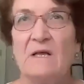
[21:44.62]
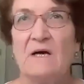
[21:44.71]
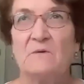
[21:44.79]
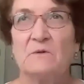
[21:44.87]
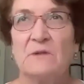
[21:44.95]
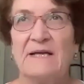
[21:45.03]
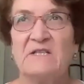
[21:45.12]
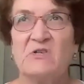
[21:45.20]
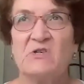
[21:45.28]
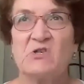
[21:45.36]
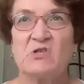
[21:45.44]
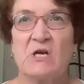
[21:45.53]
I would like to
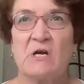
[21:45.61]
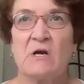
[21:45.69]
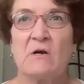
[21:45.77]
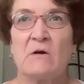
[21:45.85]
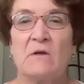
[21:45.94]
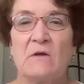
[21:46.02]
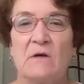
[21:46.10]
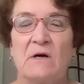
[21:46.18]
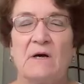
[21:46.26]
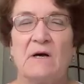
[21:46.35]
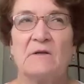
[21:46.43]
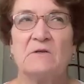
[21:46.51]
share
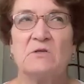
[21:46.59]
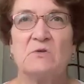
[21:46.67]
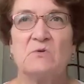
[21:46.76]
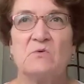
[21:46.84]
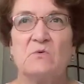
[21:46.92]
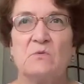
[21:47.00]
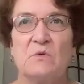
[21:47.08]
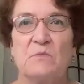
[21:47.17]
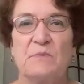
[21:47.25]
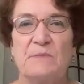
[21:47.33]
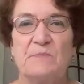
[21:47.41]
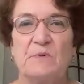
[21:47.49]
to the
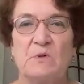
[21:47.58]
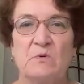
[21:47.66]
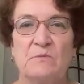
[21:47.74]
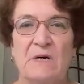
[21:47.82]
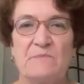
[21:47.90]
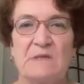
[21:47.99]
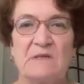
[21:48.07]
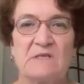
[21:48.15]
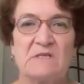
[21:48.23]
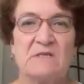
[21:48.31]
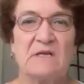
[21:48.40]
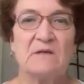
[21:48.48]
people who might be
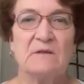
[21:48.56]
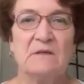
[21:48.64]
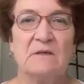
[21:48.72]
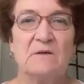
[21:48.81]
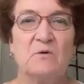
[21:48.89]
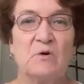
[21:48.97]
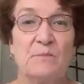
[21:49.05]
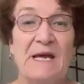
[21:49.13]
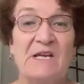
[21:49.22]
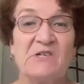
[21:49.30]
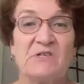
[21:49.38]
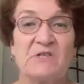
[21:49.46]
listening who are
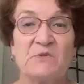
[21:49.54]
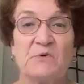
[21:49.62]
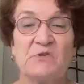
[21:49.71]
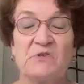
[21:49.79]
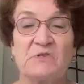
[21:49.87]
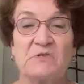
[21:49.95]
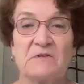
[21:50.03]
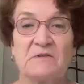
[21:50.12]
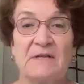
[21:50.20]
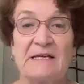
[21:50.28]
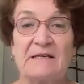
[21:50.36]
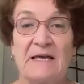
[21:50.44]
patients, which is
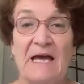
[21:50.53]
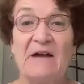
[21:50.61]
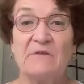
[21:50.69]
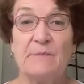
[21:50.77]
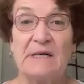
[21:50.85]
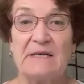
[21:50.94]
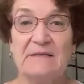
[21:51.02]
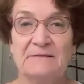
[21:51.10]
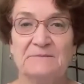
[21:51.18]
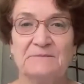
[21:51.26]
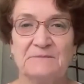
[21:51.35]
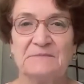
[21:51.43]
like everybody,
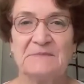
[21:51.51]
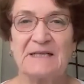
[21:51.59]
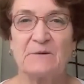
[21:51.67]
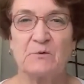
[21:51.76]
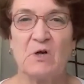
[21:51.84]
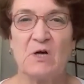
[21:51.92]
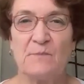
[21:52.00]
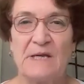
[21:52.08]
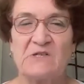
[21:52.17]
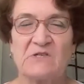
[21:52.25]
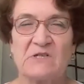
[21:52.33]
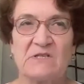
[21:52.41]
like we're all
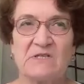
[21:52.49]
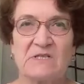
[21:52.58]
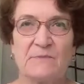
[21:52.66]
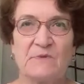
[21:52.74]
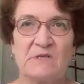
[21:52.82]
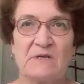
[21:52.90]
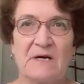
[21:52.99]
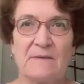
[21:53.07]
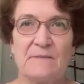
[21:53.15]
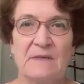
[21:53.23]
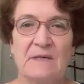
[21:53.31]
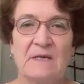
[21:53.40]
patients some of the
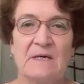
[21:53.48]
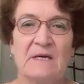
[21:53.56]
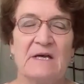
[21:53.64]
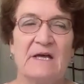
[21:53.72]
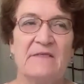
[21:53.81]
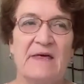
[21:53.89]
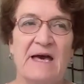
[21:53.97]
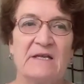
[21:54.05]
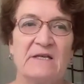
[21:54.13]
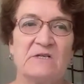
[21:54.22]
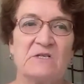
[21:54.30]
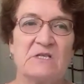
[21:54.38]
time. And that
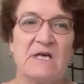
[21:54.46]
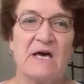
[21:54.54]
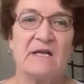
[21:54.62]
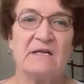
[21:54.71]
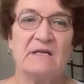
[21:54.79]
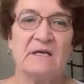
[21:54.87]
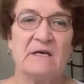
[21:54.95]
is that